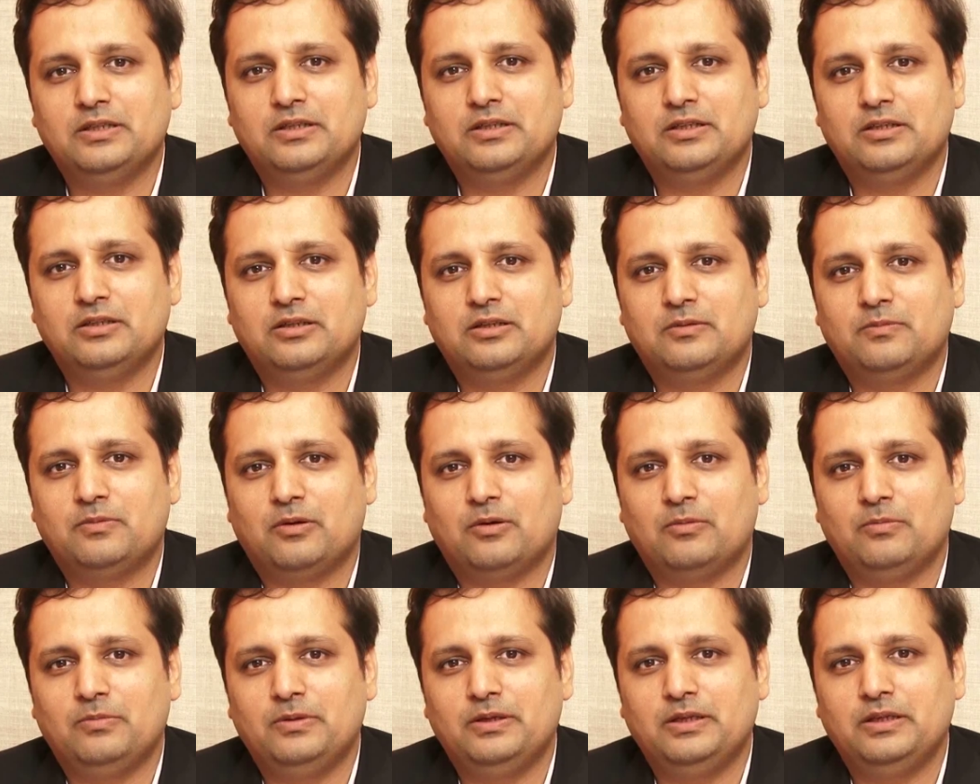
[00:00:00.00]
the year
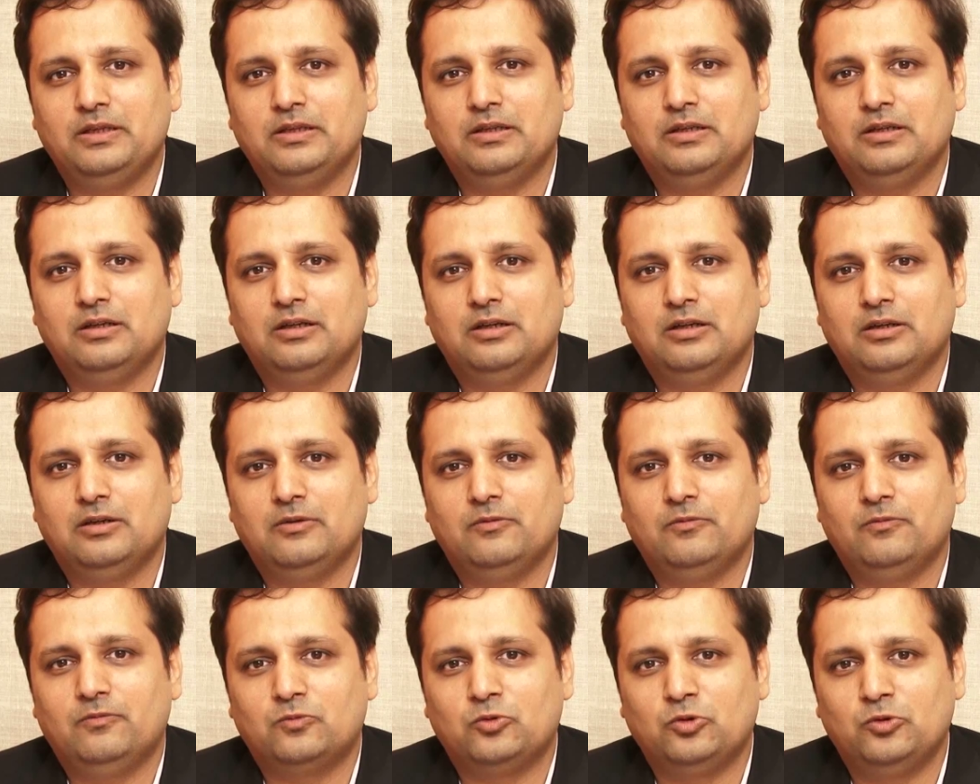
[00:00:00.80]
probably
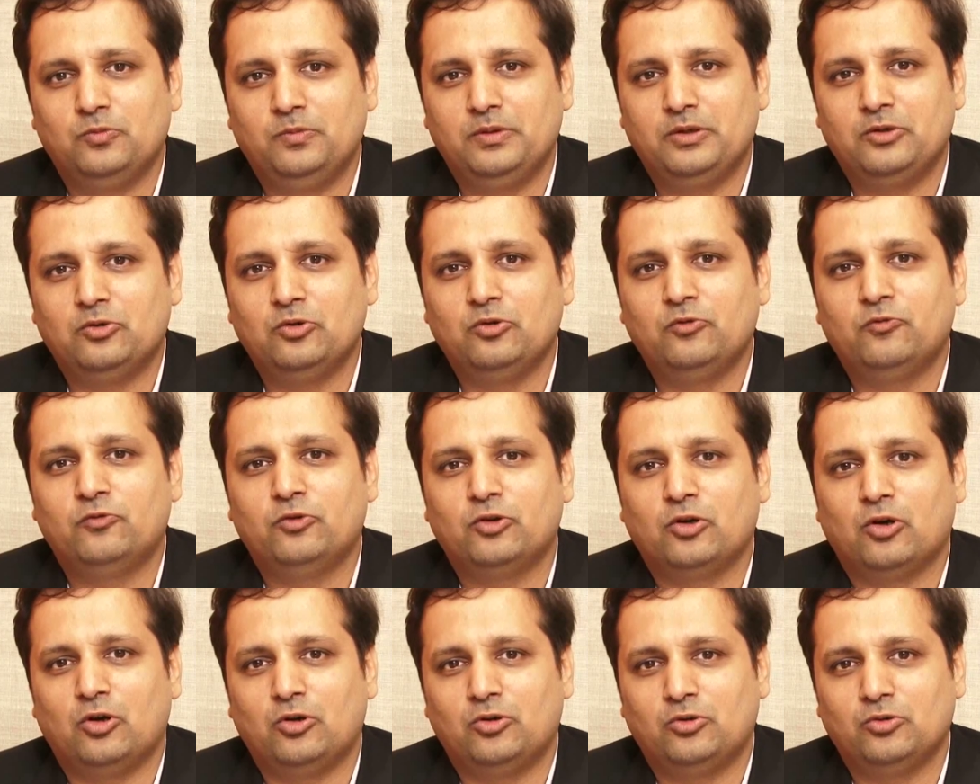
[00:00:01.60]
could be good
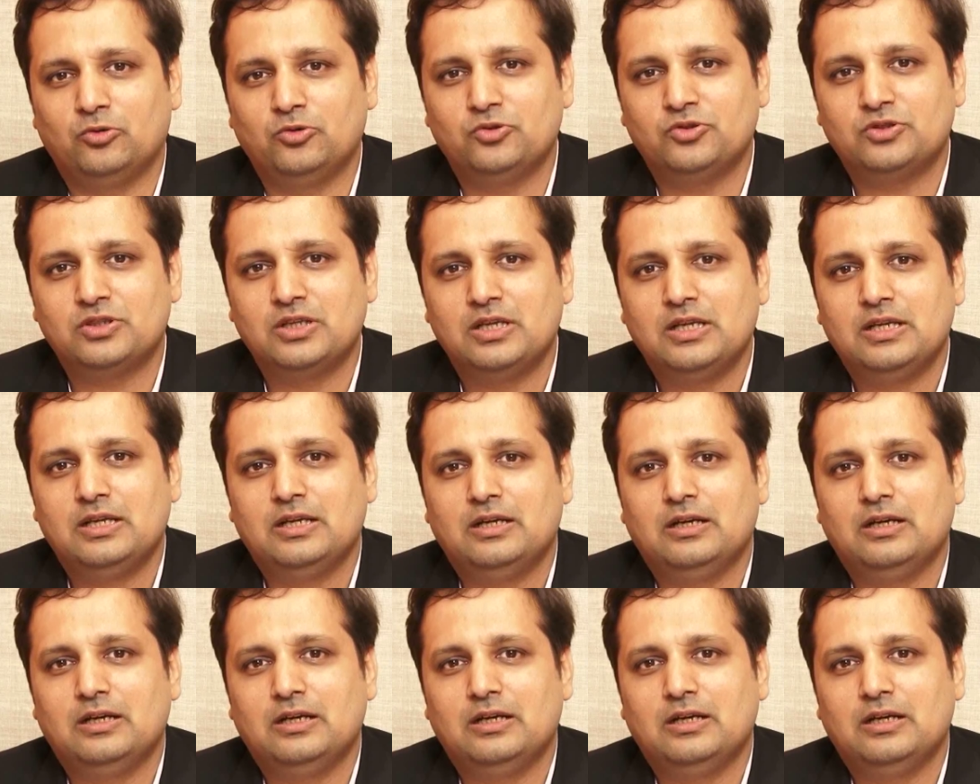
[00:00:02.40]
for autos.